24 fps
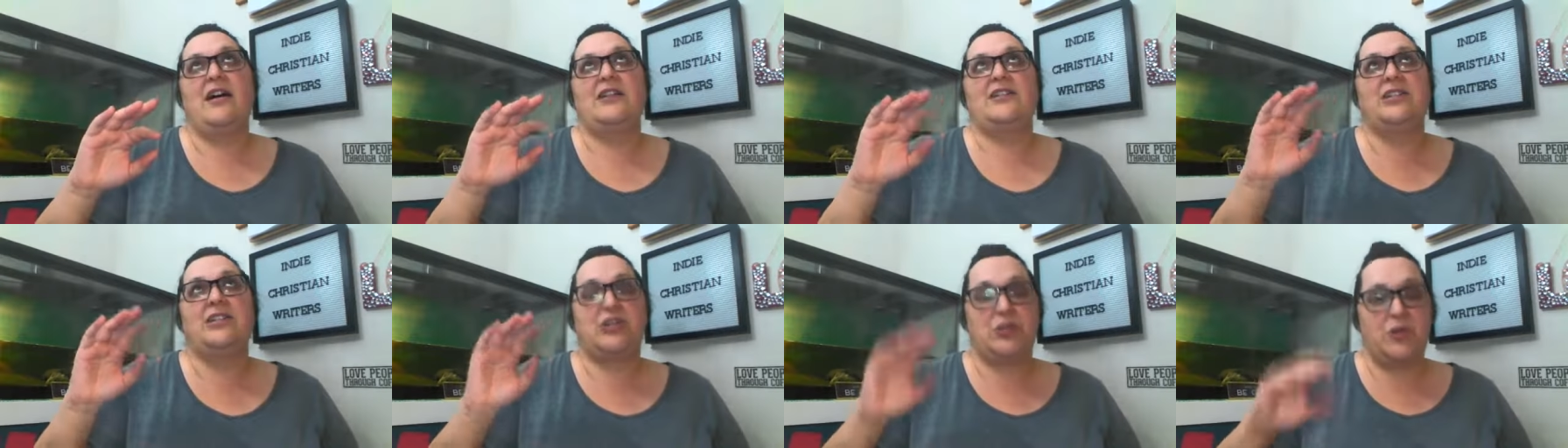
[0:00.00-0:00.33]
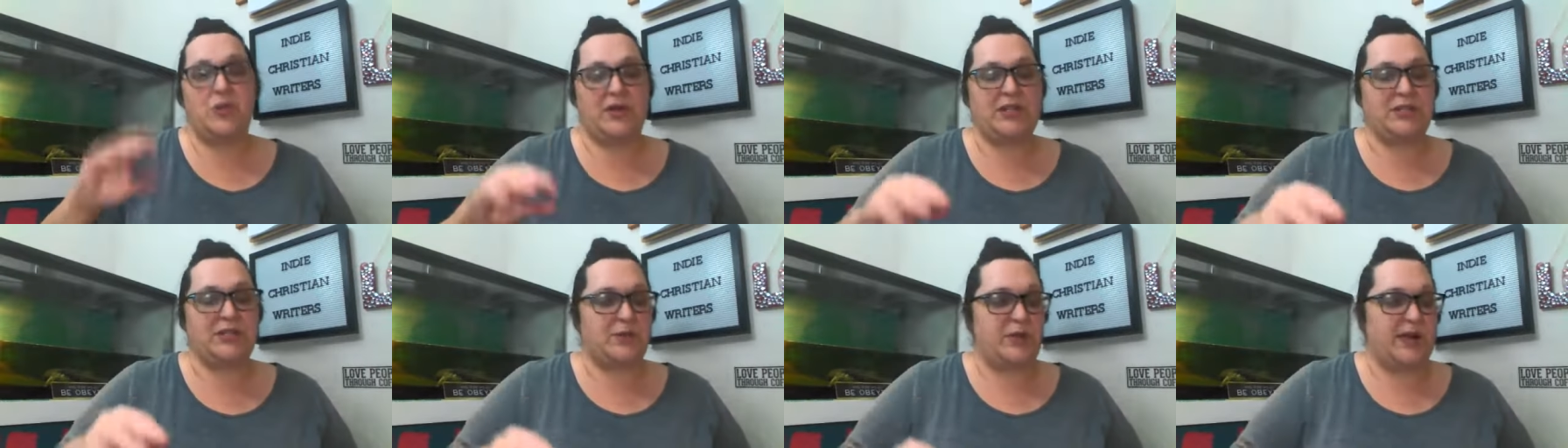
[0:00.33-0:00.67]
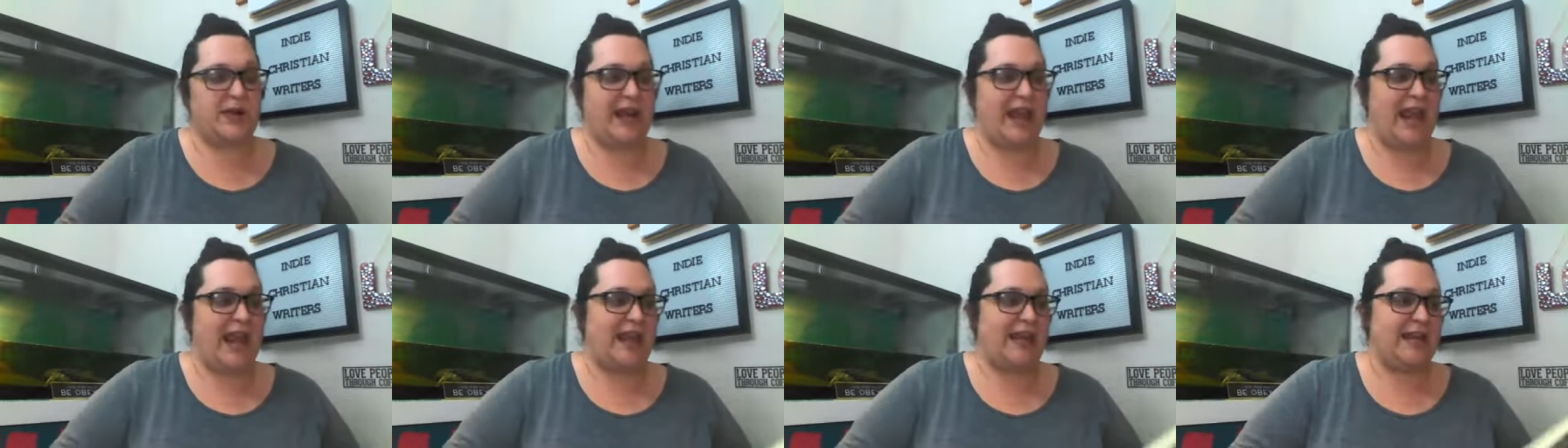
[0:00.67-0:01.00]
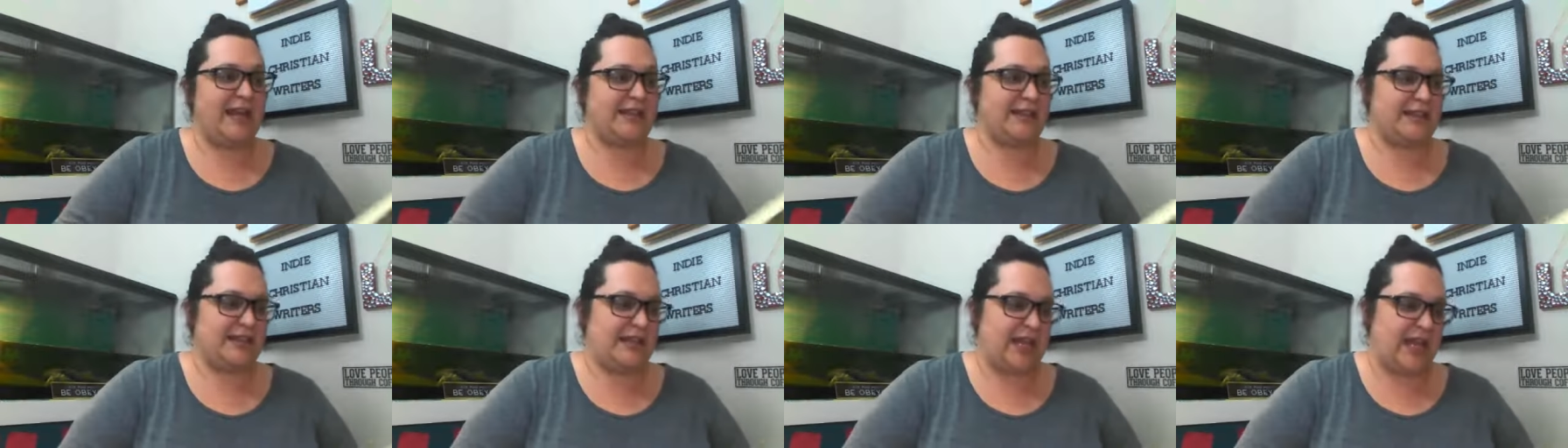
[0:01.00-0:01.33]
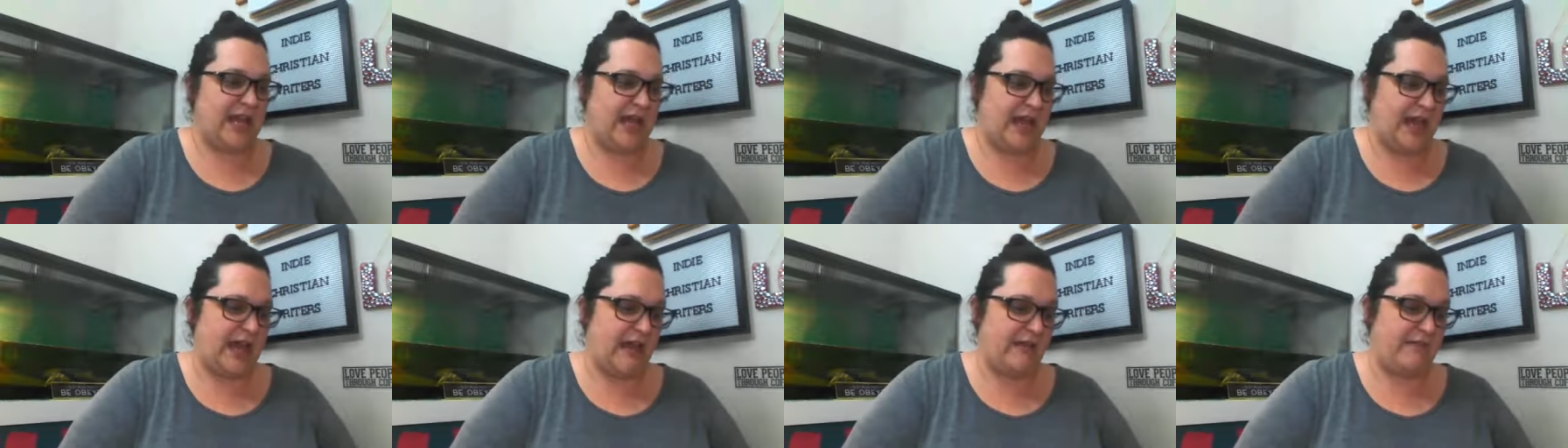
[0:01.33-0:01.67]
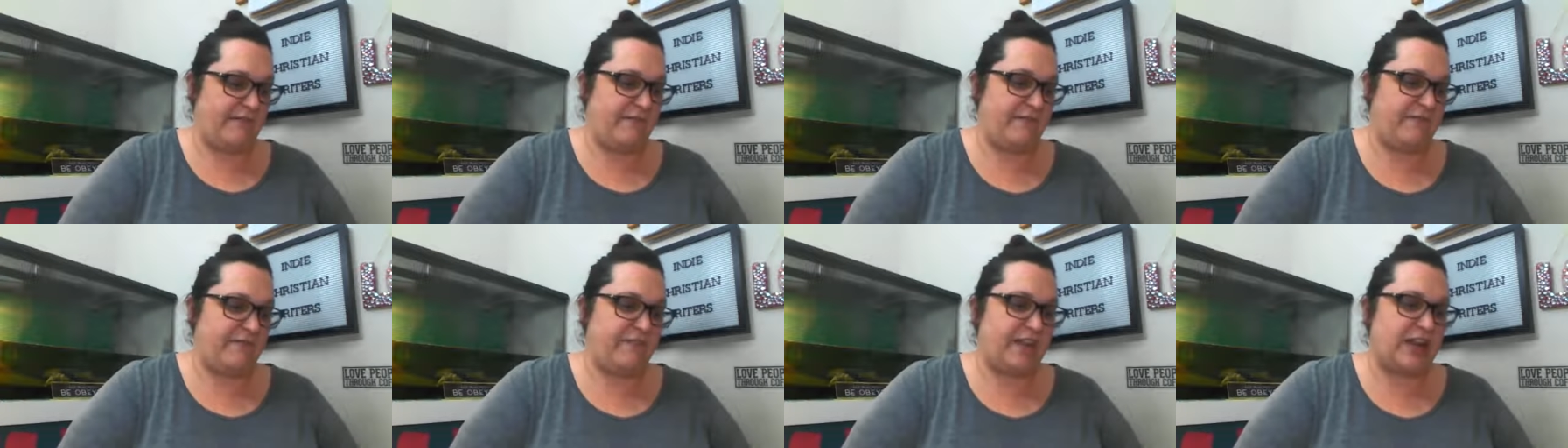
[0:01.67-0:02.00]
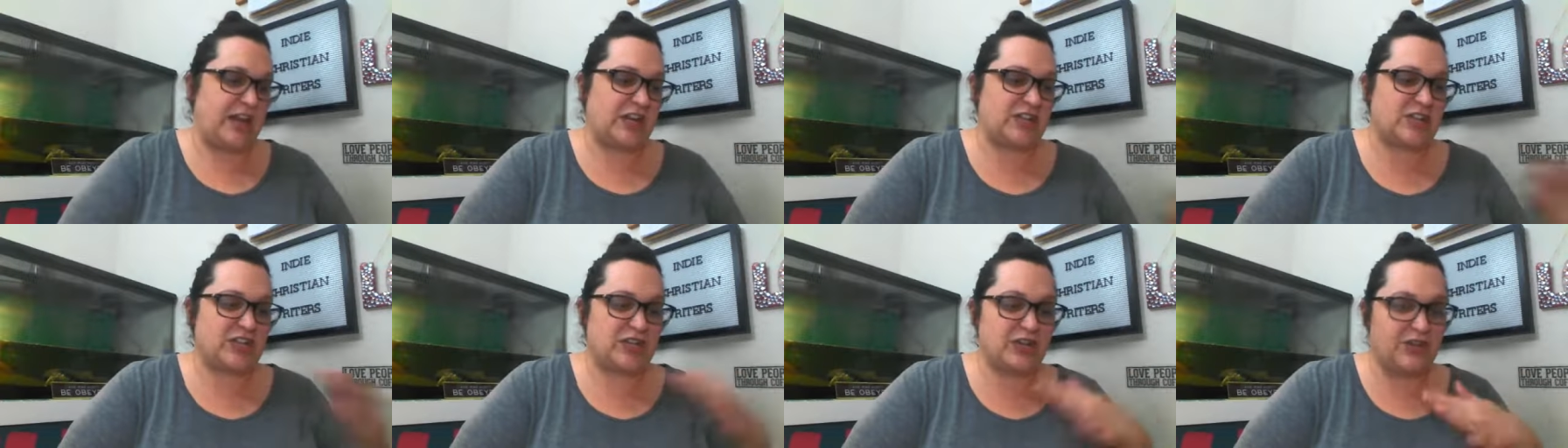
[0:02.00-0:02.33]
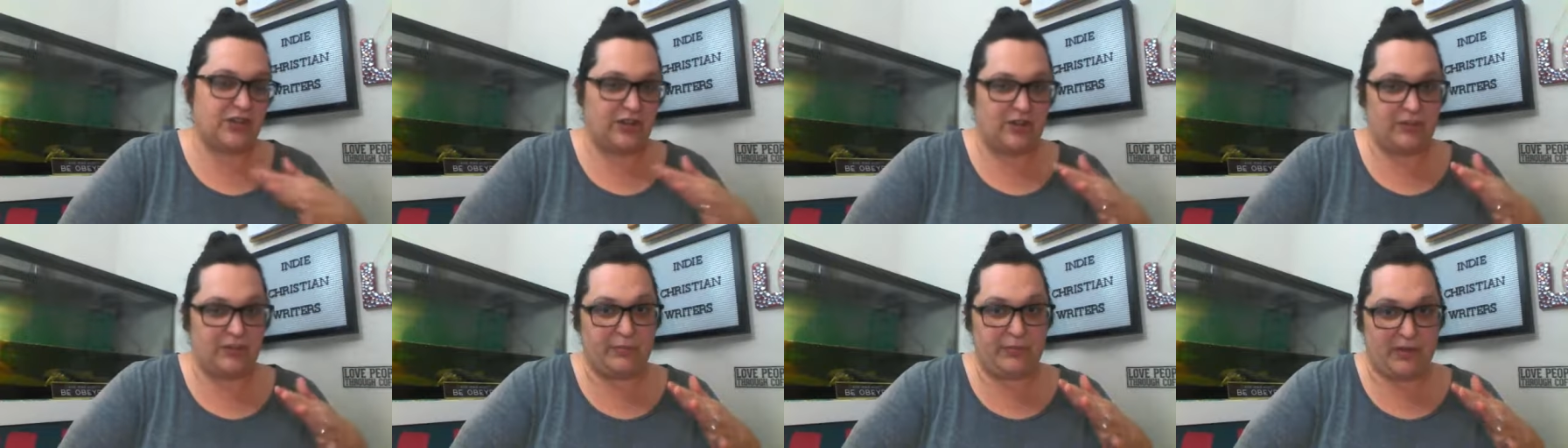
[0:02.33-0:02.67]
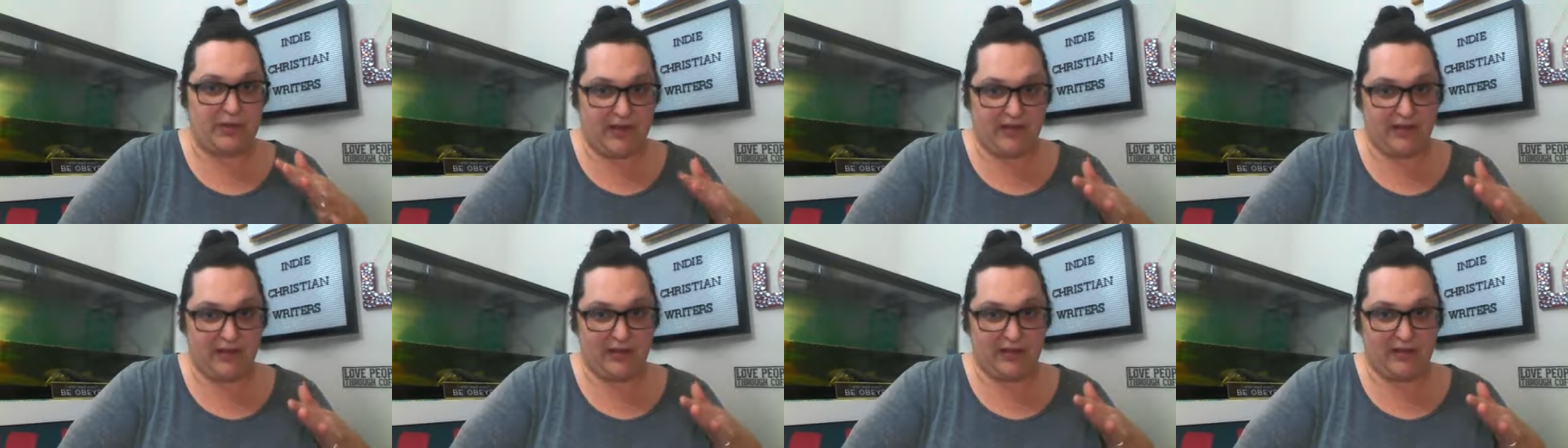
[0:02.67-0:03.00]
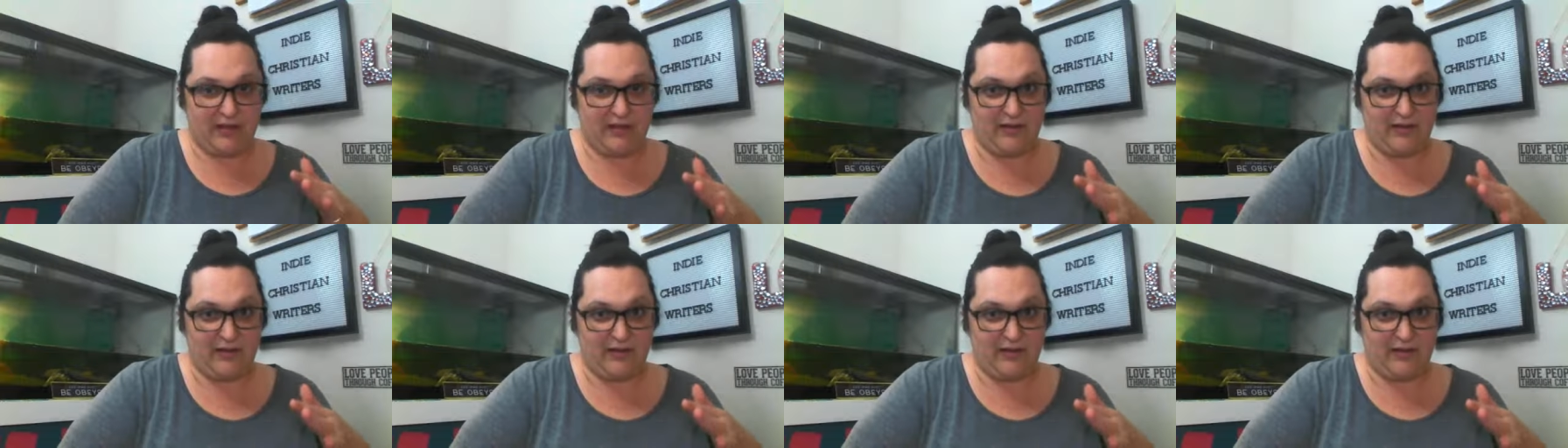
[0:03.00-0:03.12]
it's a short story and it's a fictional book